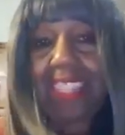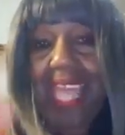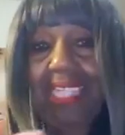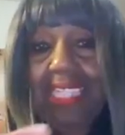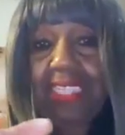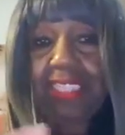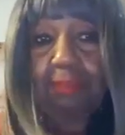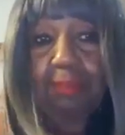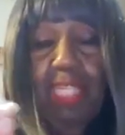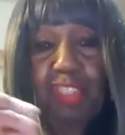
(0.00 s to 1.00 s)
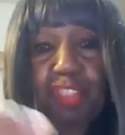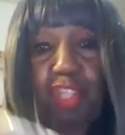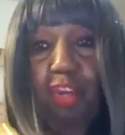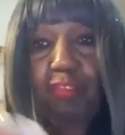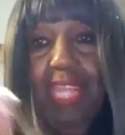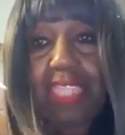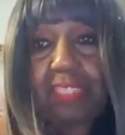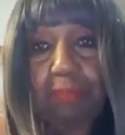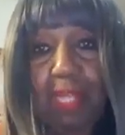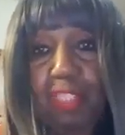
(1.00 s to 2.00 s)
Silence to me served as
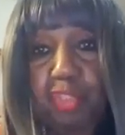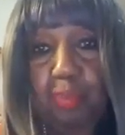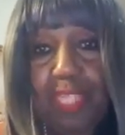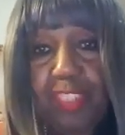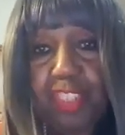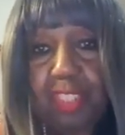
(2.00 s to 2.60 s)
punctuation.